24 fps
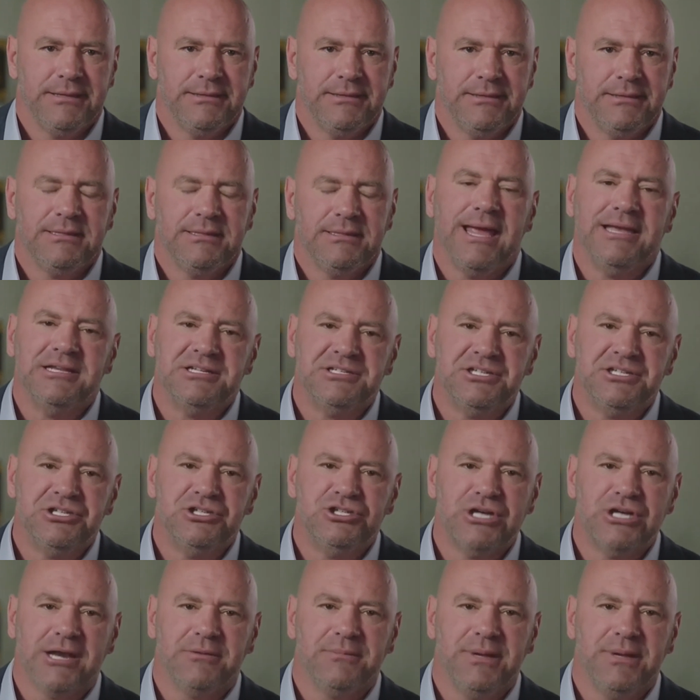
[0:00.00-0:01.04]
Ladies and
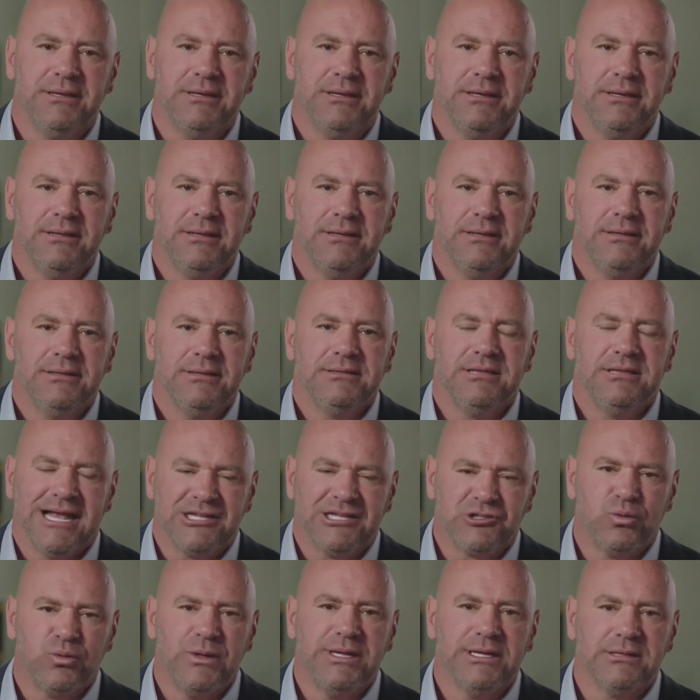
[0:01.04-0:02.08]
gentlemen,
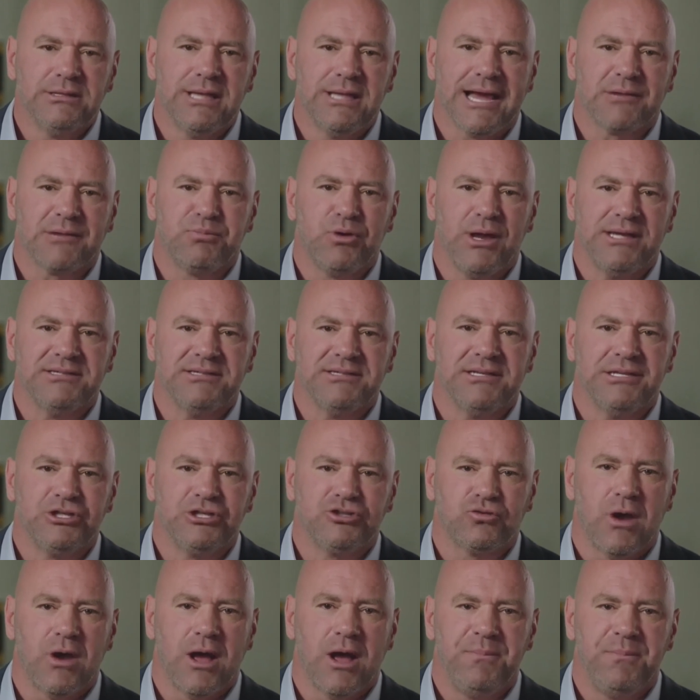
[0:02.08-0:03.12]
let's re-elect President
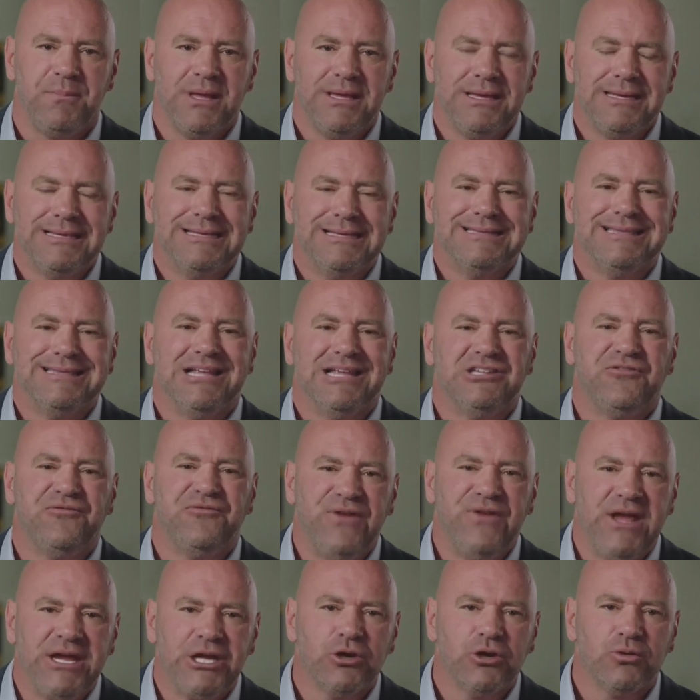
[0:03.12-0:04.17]
Trump. Let's
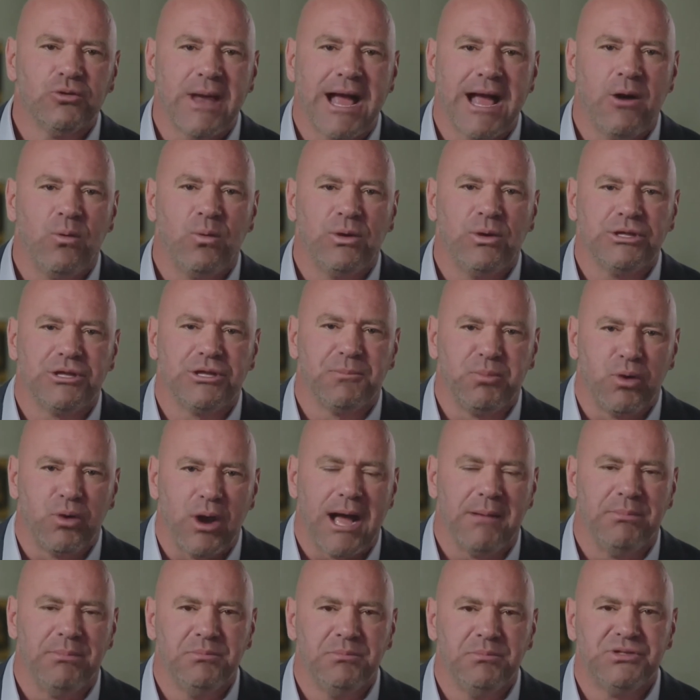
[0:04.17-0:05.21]
figure out what the
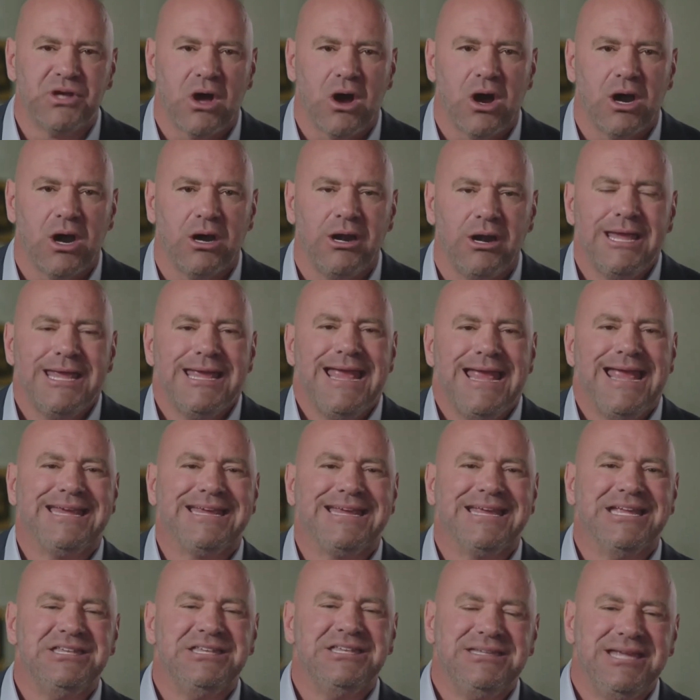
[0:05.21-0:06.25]
problems are and
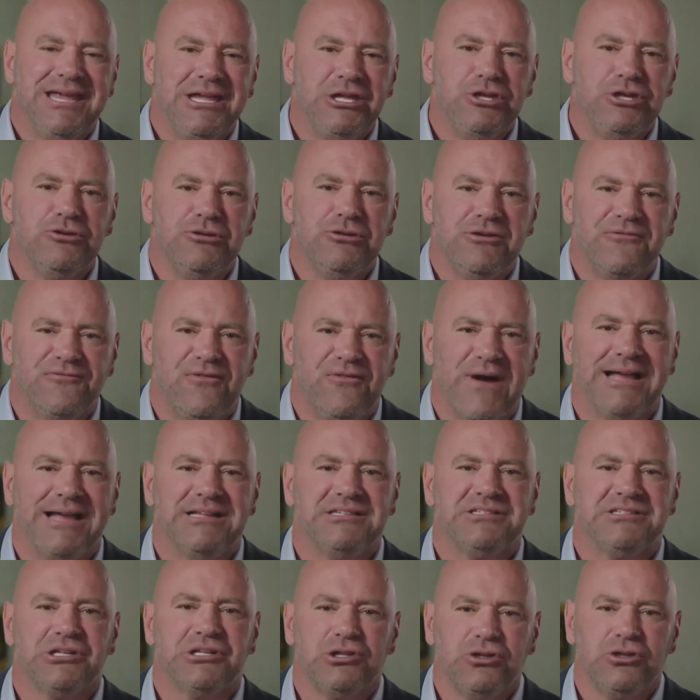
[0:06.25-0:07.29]
continue to find
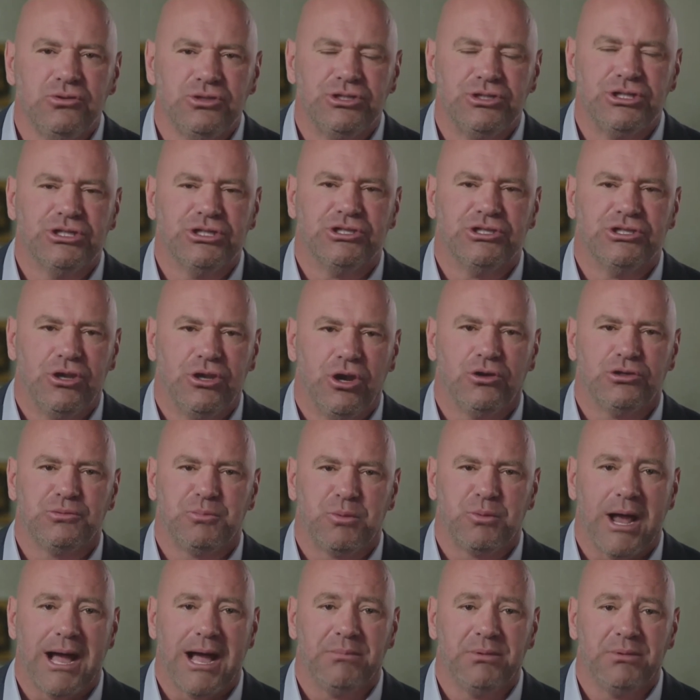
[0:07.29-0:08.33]
solutions to those
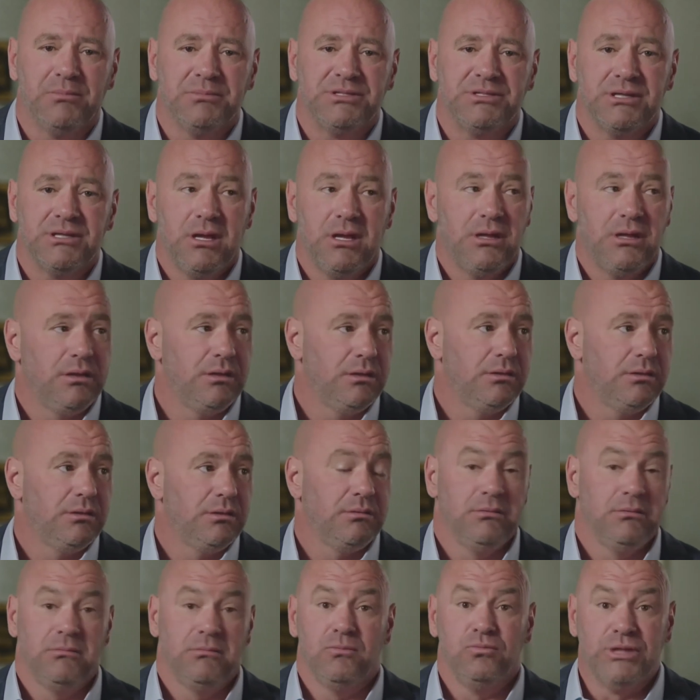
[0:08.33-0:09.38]
problems.
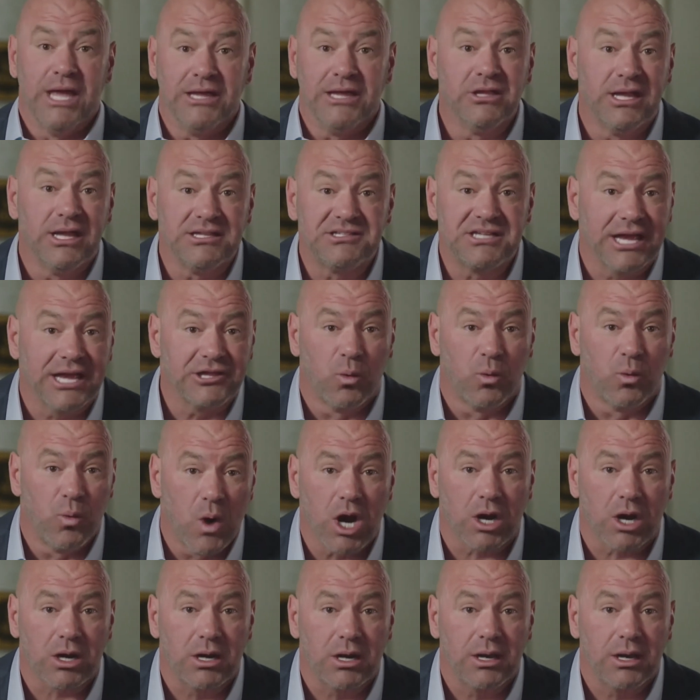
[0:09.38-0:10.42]
Then let's get to work.